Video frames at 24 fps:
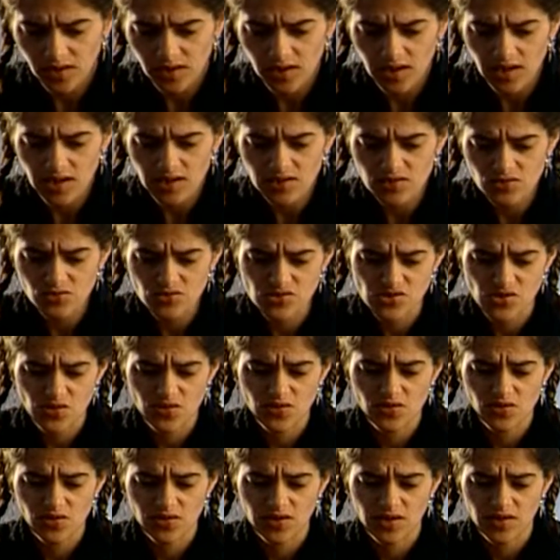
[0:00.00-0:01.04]
And
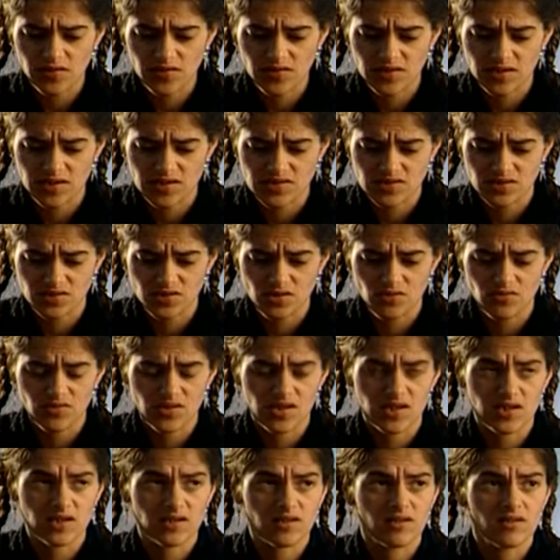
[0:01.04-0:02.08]
also the other thing is, I don't
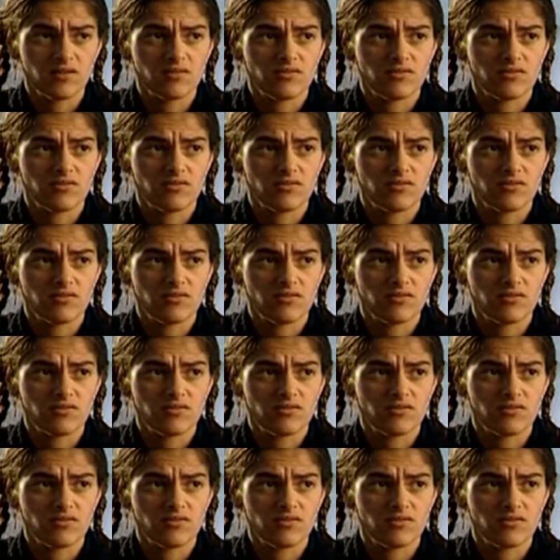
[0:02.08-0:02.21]
think,